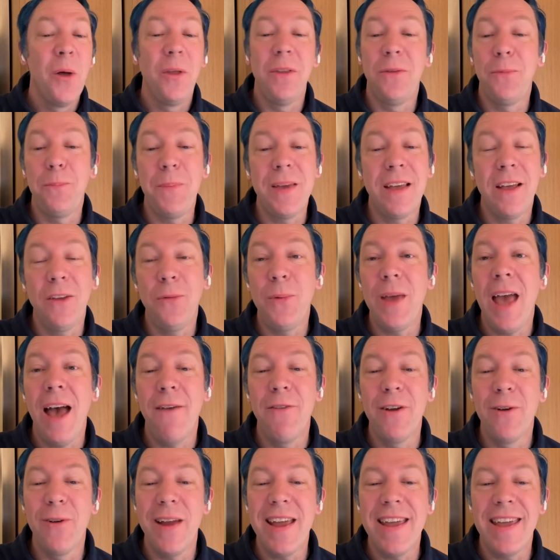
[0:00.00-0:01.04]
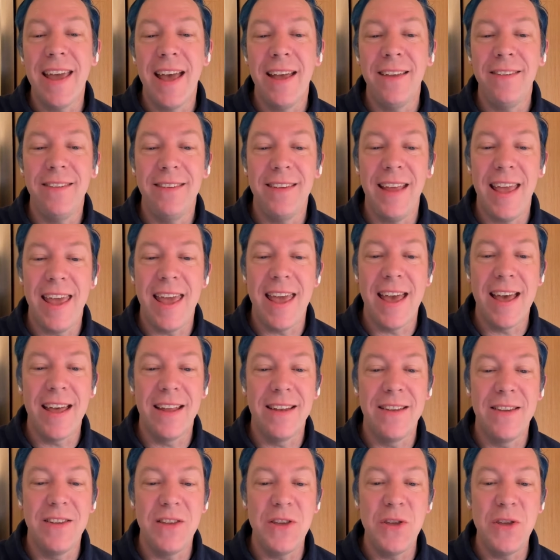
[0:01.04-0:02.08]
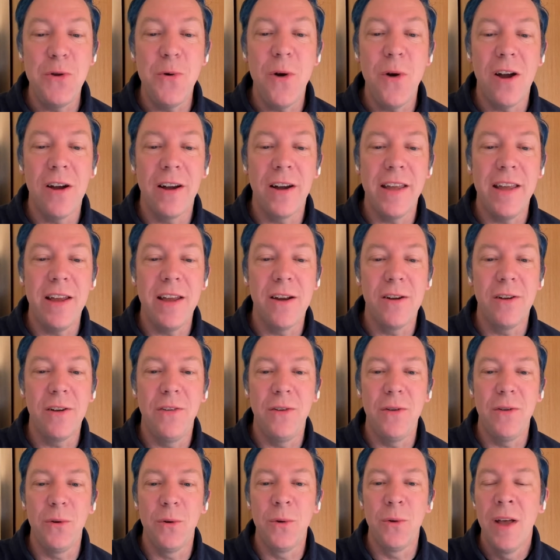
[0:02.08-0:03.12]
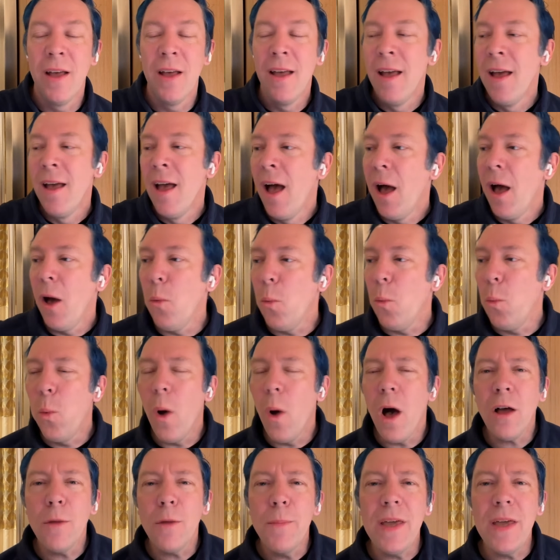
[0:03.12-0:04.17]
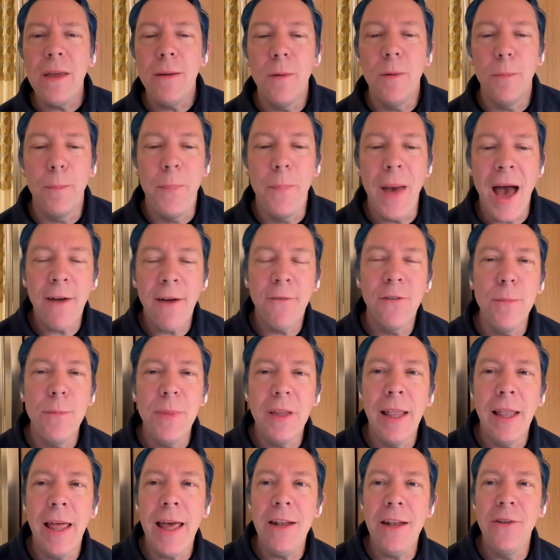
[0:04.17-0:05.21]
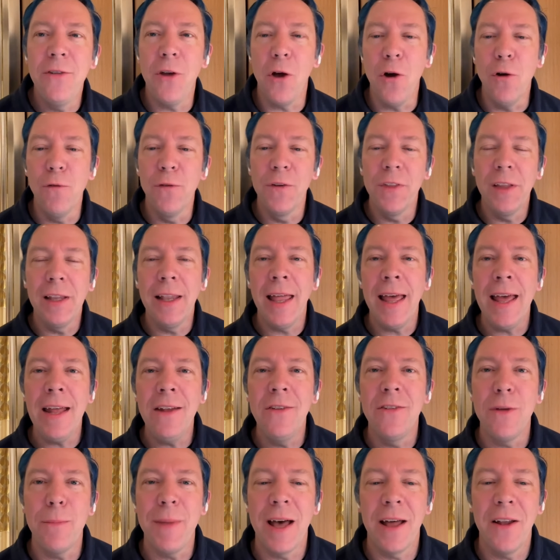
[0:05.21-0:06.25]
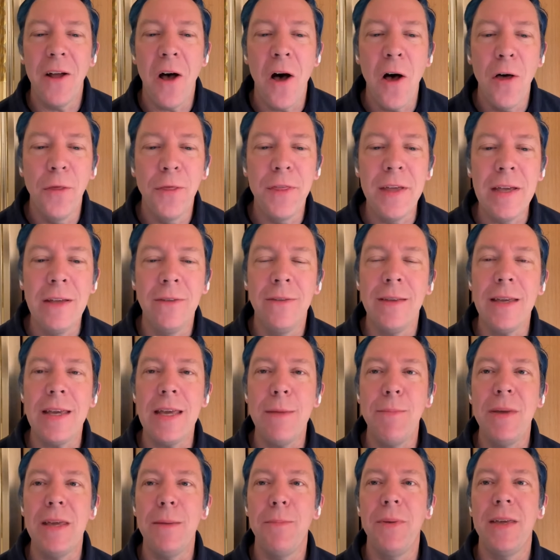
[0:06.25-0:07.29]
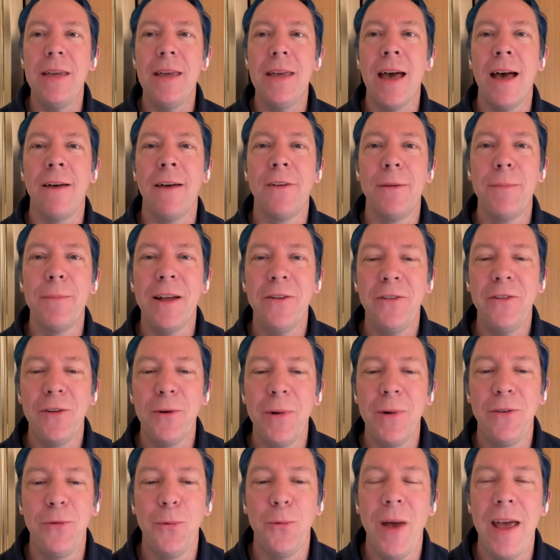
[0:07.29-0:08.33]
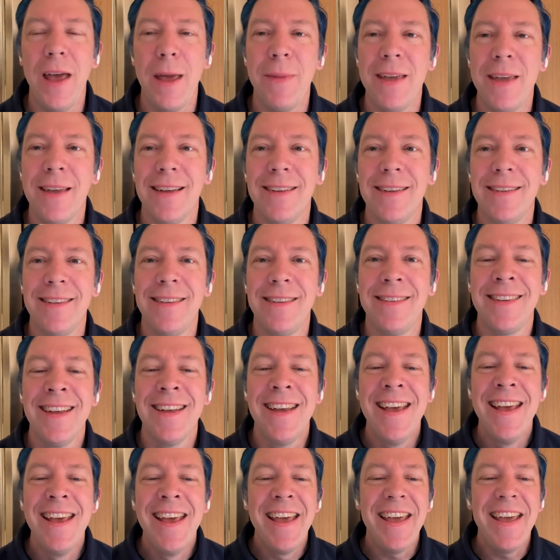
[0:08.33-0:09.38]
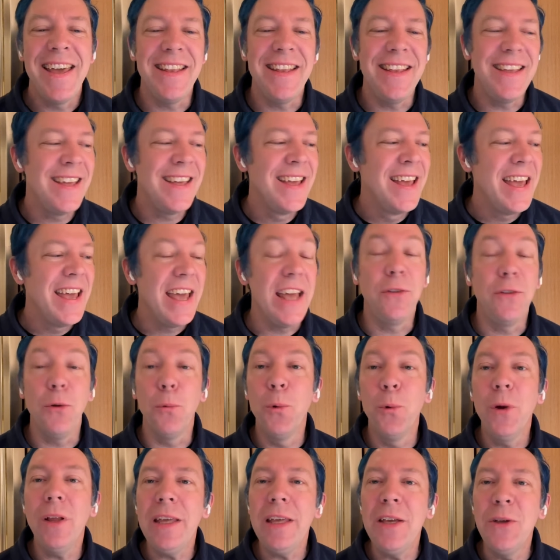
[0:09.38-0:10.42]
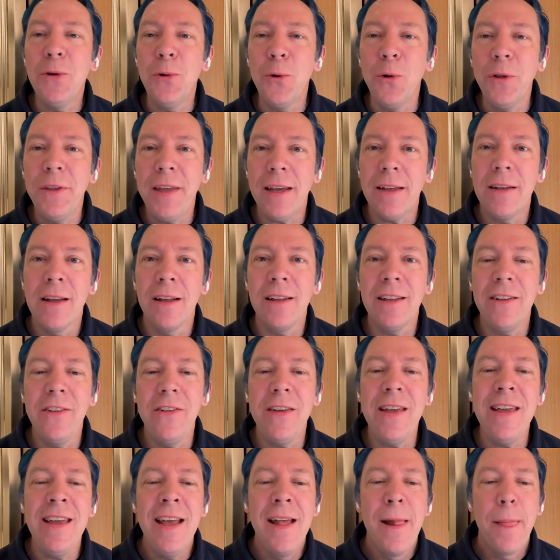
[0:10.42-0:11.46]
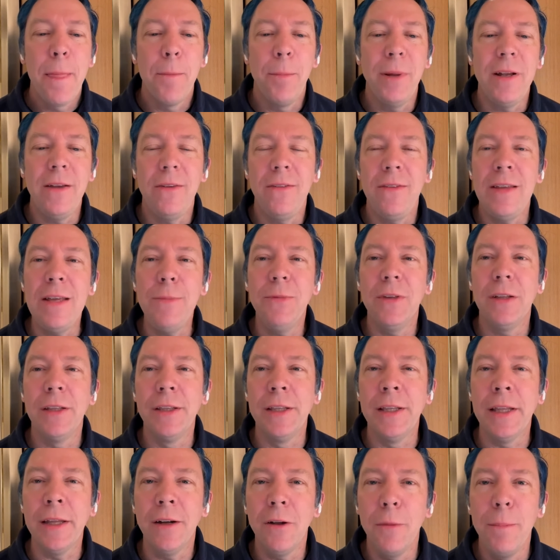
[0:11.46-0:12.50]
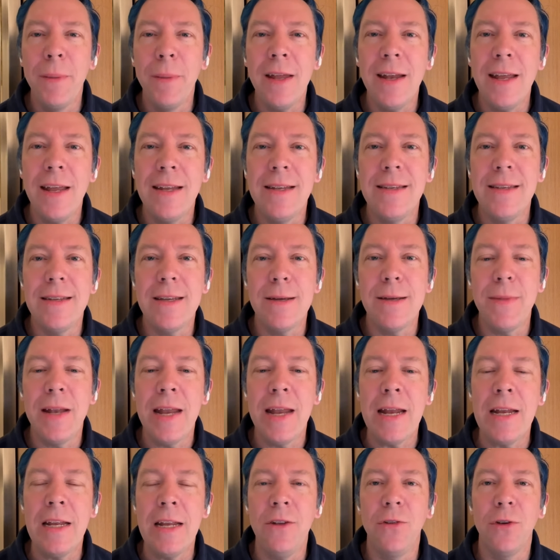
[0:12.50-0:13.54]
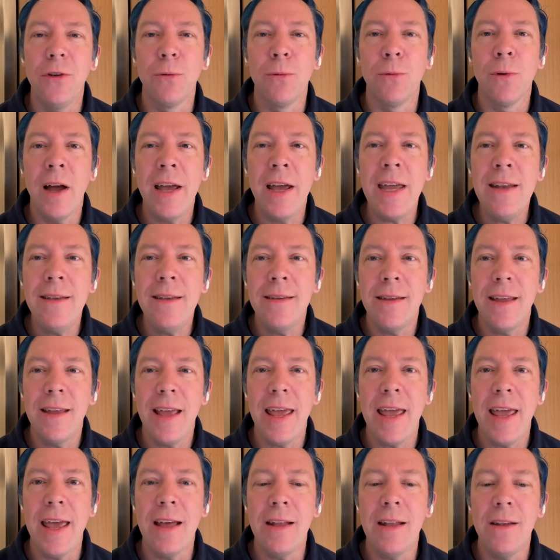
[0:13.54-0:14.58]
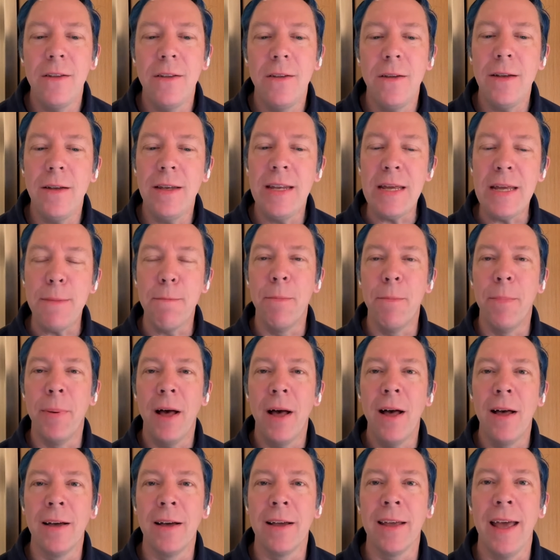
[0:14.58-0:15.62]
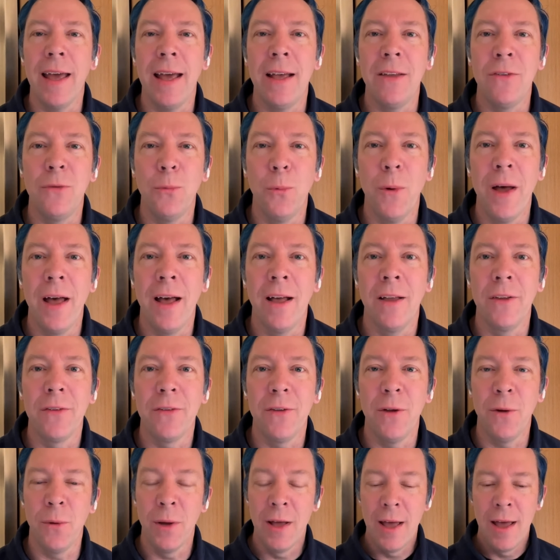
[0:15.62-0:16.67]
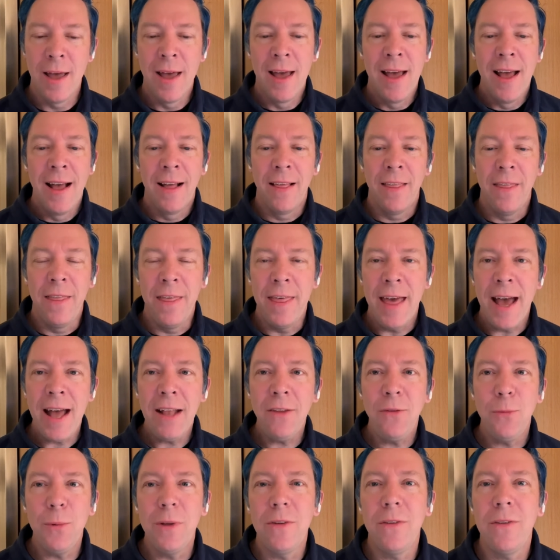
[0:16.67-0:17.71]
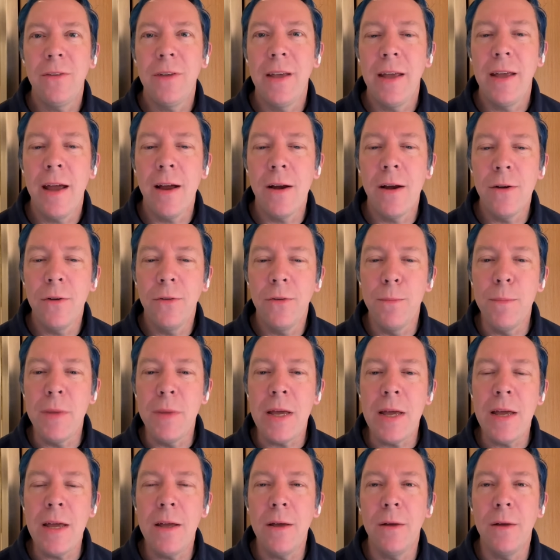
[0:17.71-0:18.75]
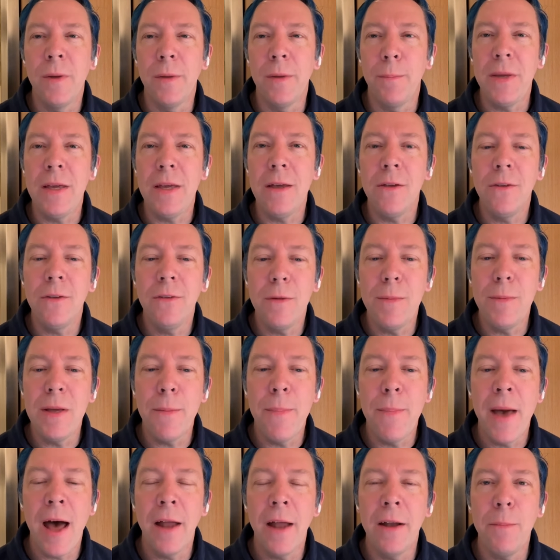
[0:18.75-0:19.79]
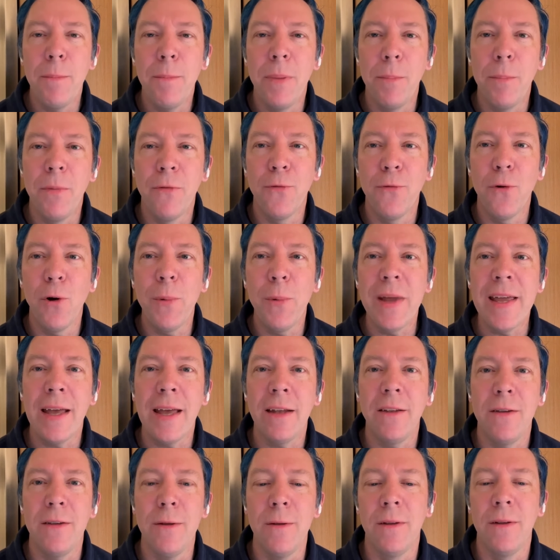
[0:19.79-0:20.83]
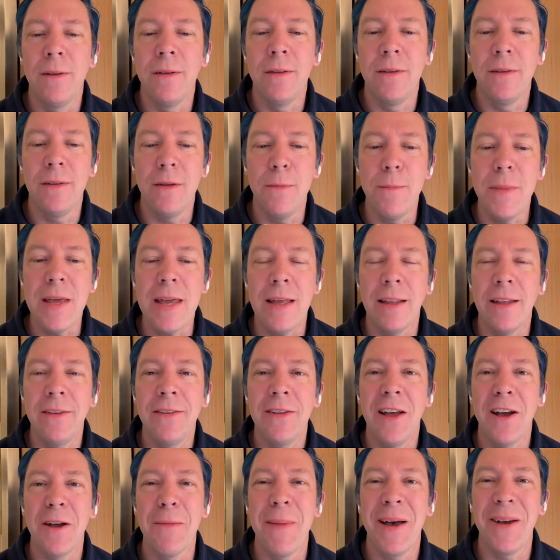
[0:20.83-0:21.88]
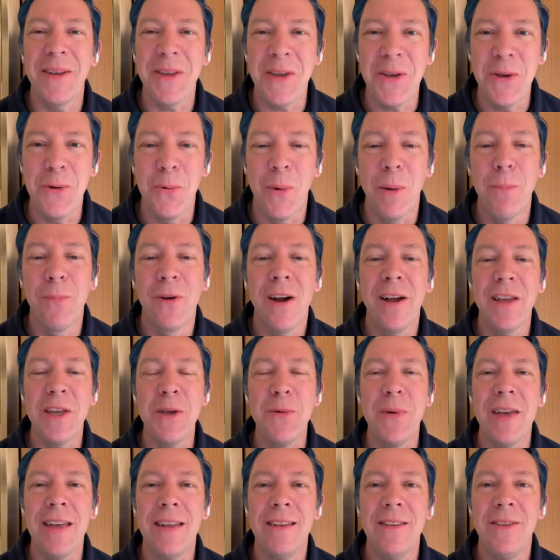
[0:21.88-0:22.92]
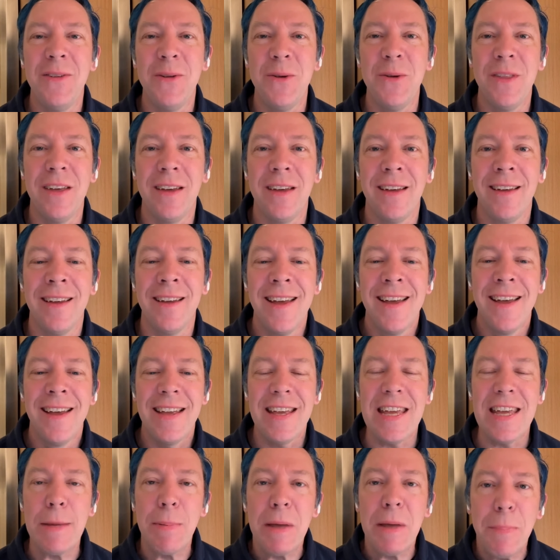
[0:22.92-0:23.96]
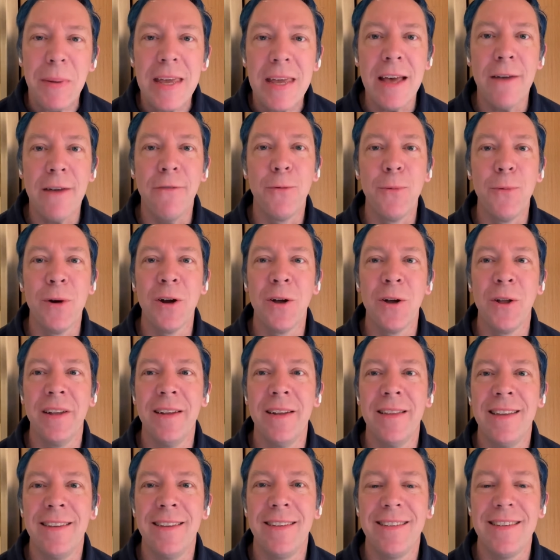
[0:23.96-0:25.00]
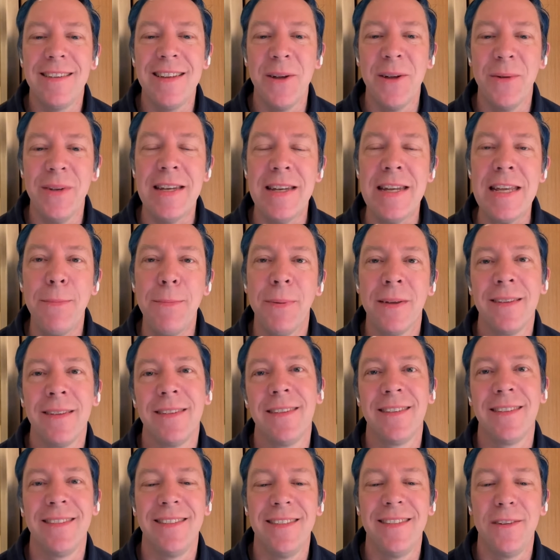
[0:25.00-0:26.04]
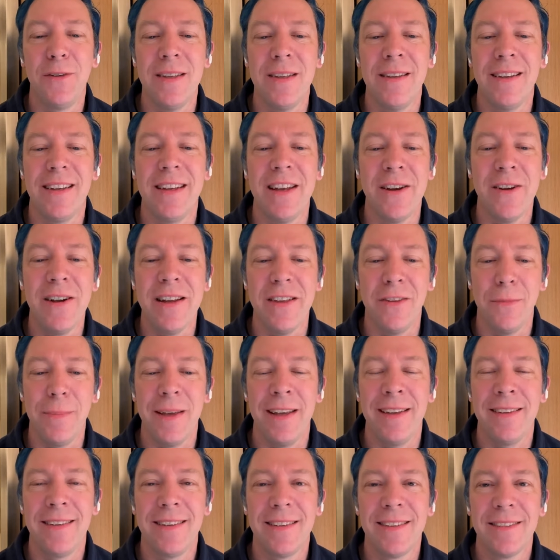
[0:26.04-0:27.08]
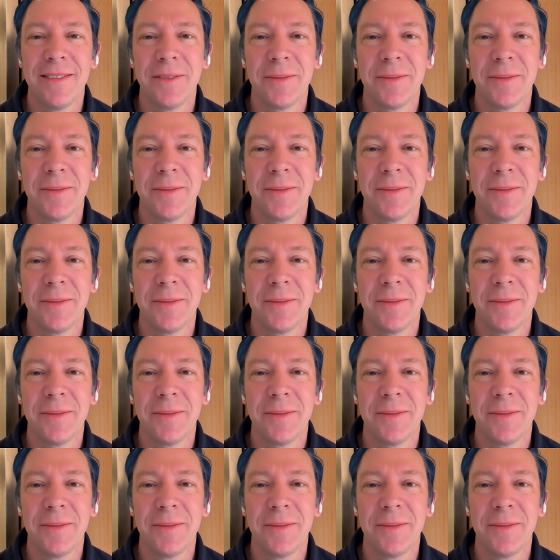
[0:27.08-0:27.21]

it's because we have a great guest, and you are here to uh, walk me back from the ledge, over the ledge, about all things eBPF. I'm not sure which way because it's it, it's a really cool technology, but it seems a little bit intimidating to write and to debug as well. So that's what scares me, appeals to me about it. But before we get to to me, let's talk about you. What brought you into the eBPF world in this you know deep security space?